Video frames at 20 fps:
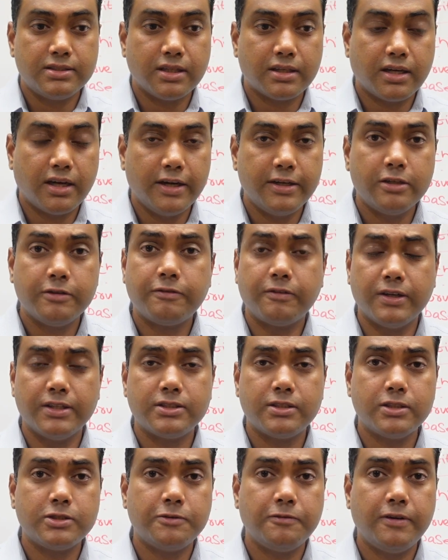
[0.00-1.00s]
the kind of
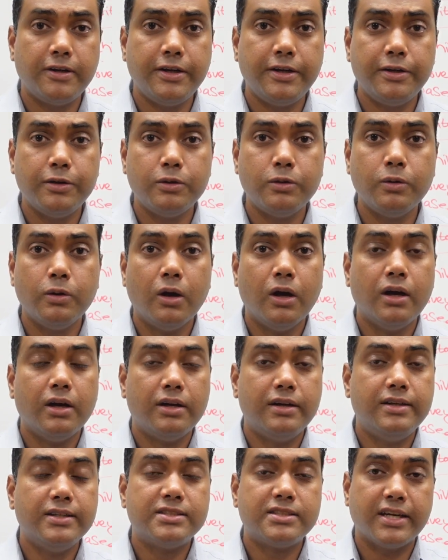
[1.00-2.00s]
research where you
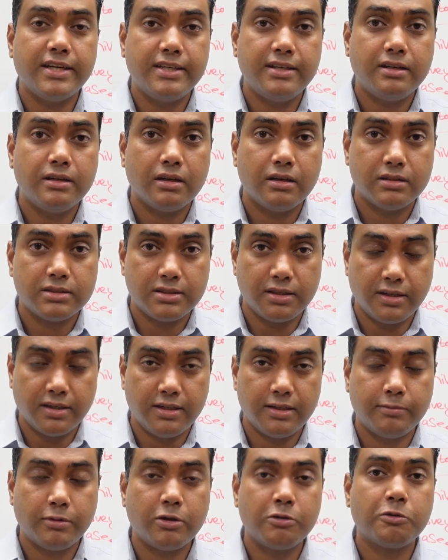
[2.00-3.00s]
design a certain
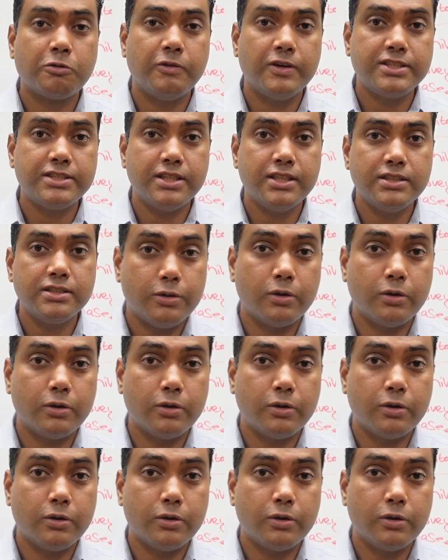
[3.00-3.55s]
number of questions.